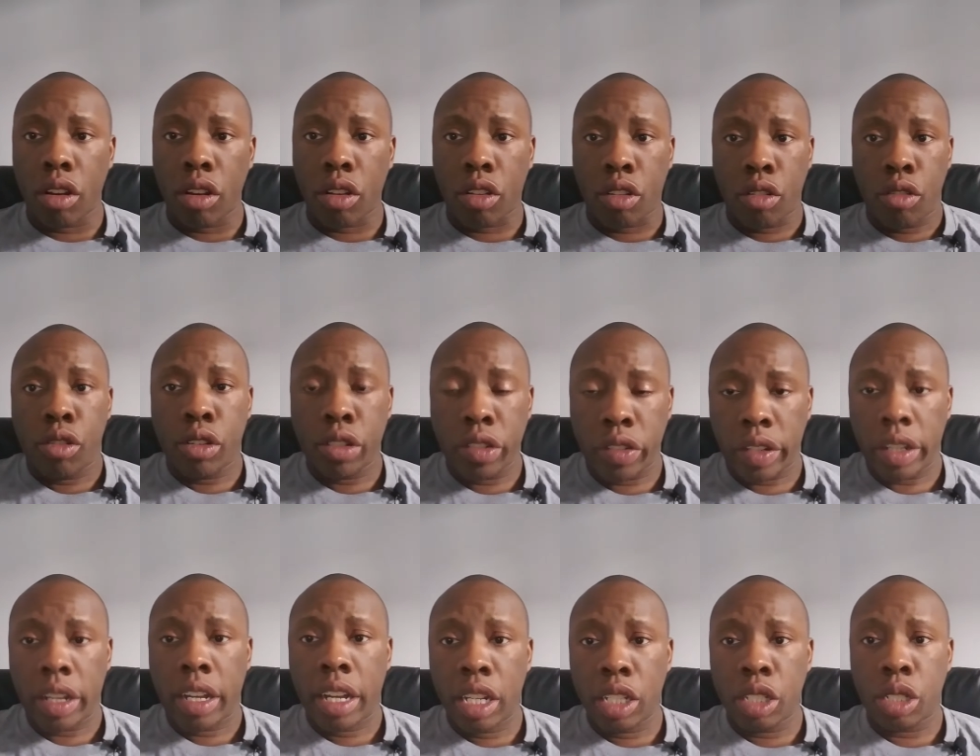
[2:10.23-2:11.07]
across
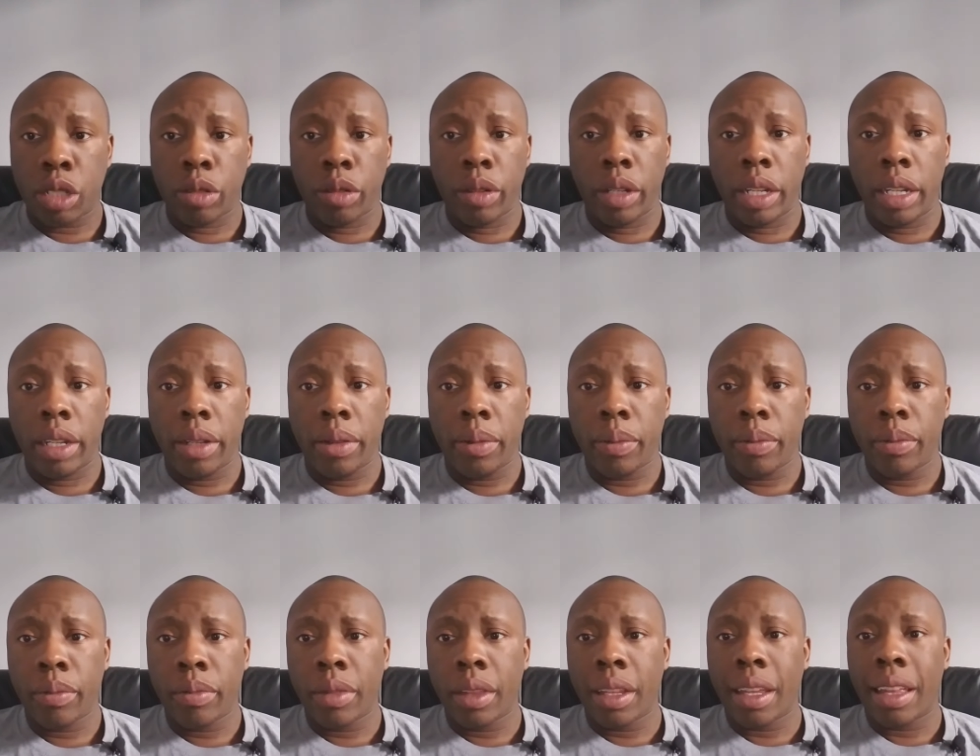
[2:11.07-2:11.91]
the country
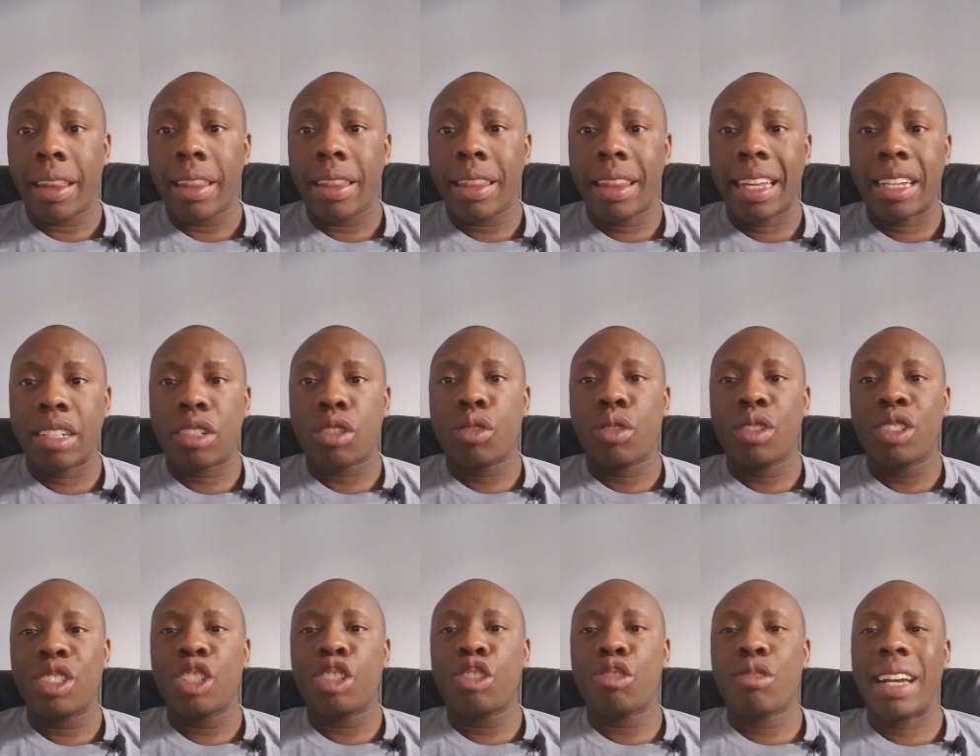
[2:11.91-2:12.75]
that's
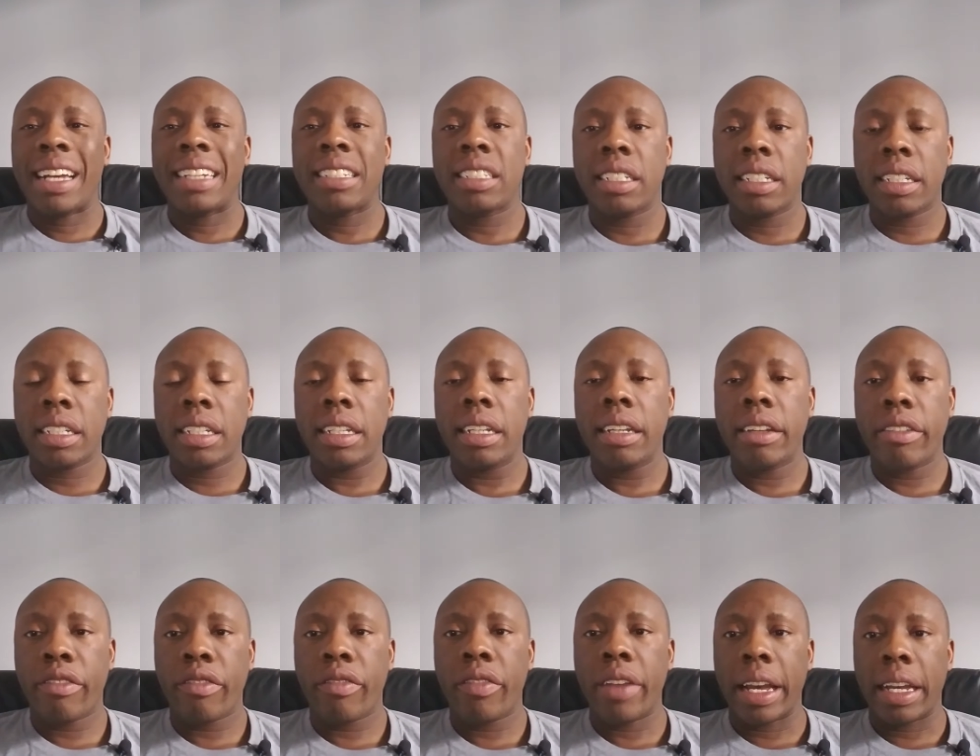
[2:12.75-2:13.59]
going to drastically
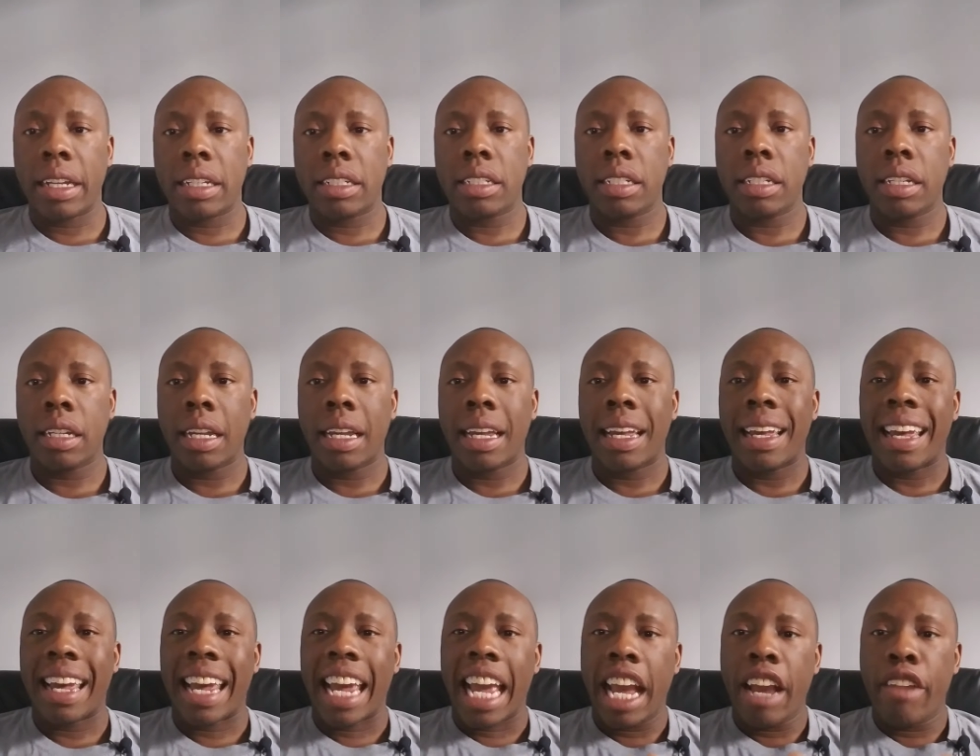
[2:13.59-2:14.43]
affect
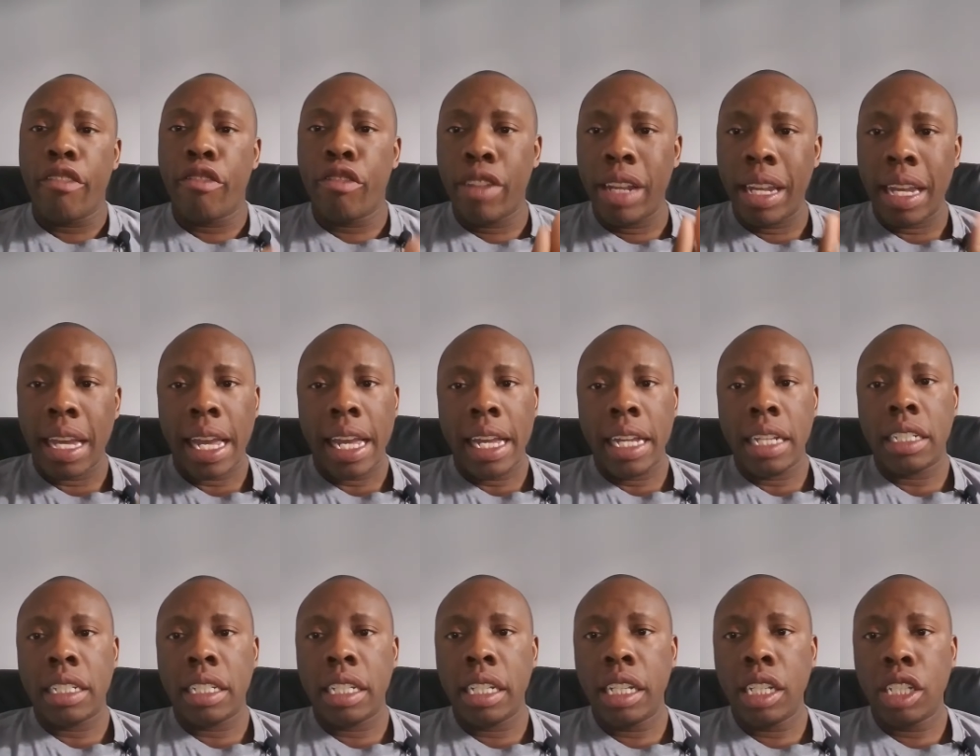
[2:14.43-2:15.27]
every
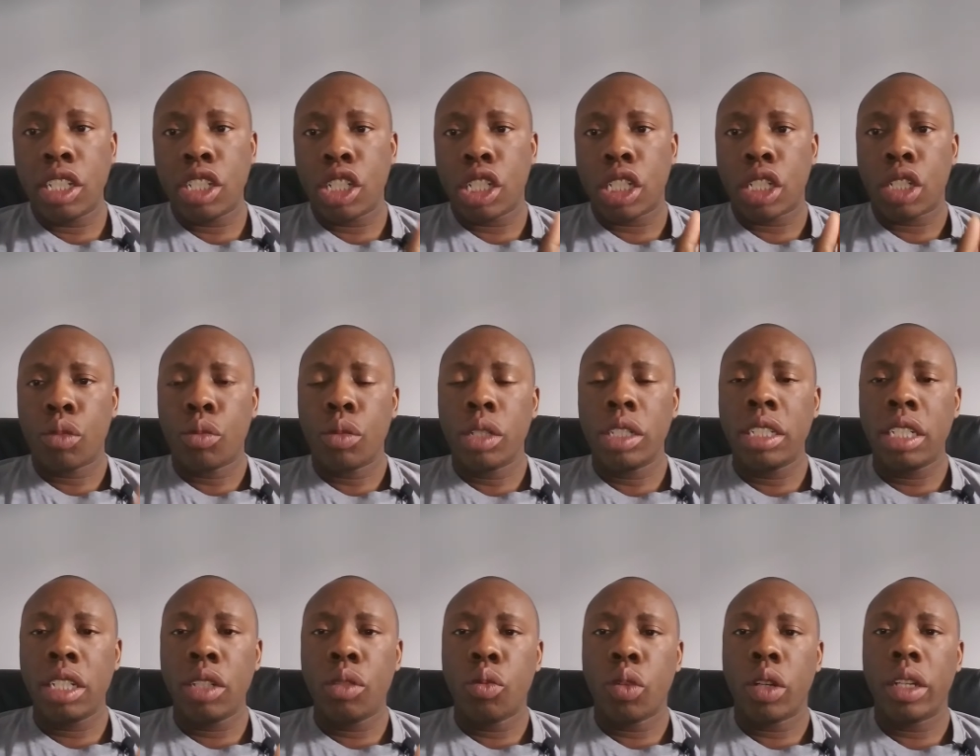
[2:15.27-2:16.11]
18 to
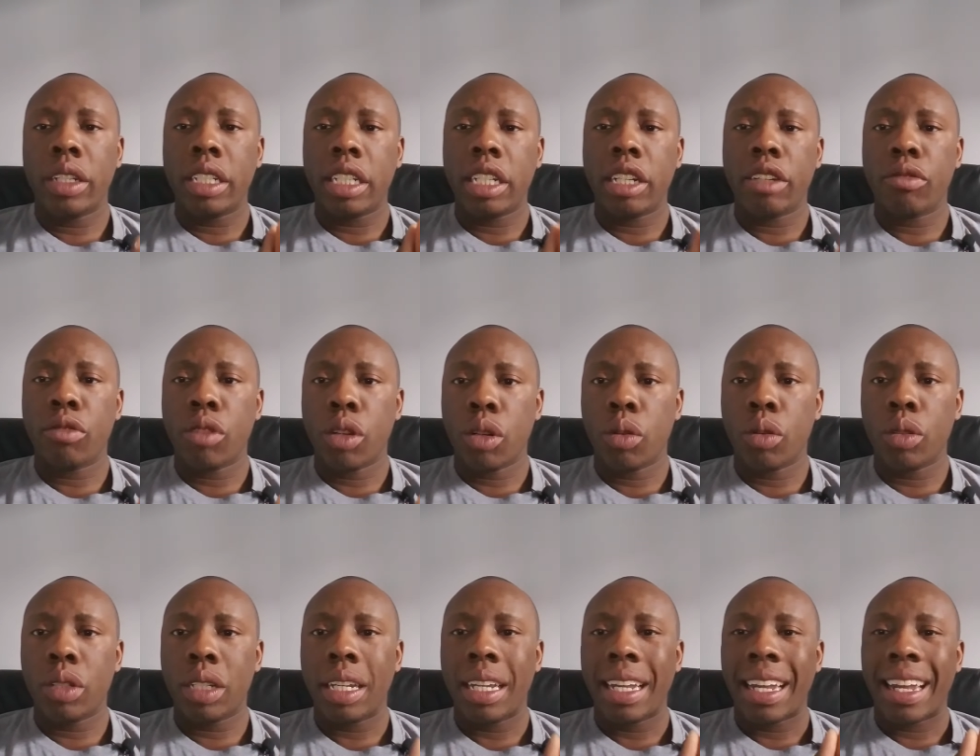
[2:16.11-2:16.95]
21 year
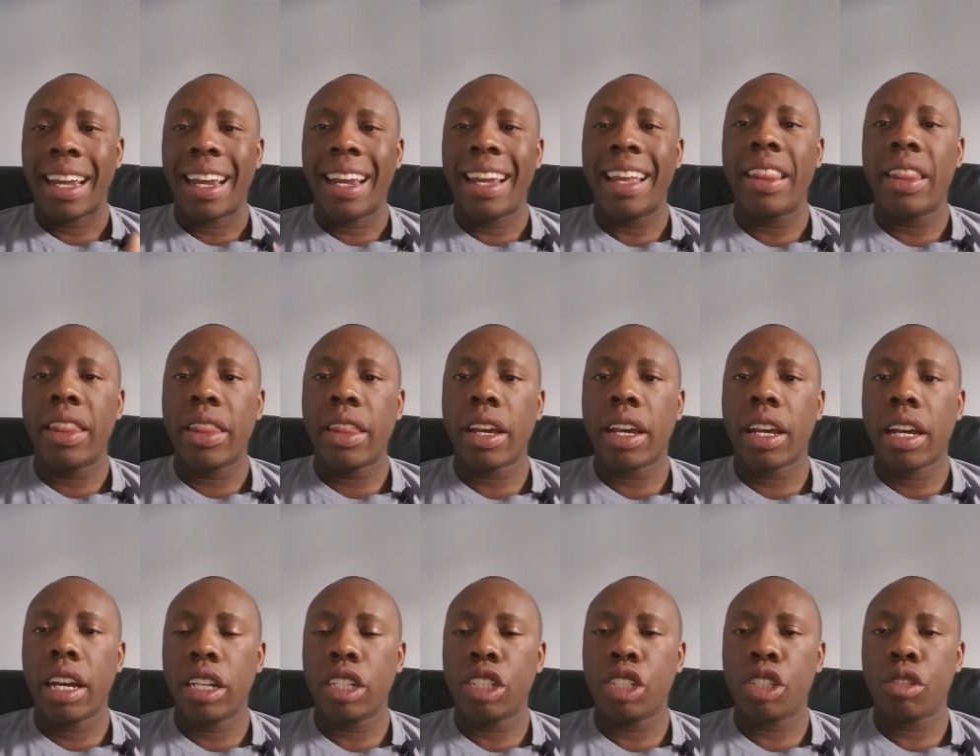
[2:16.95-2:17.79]
old in the
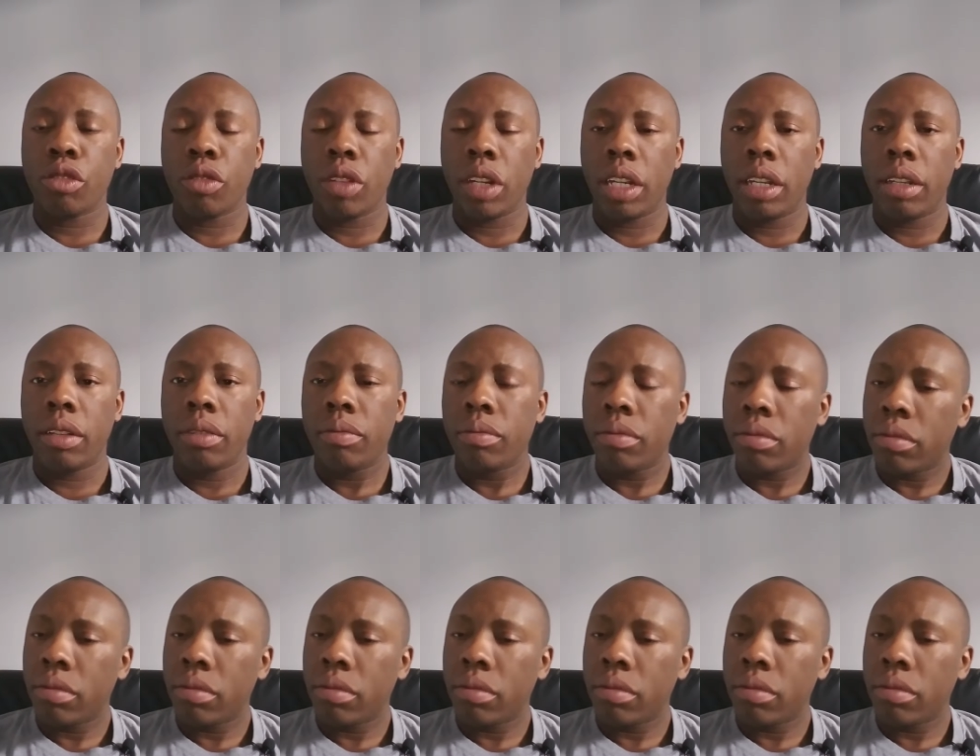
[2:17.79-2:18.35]
country.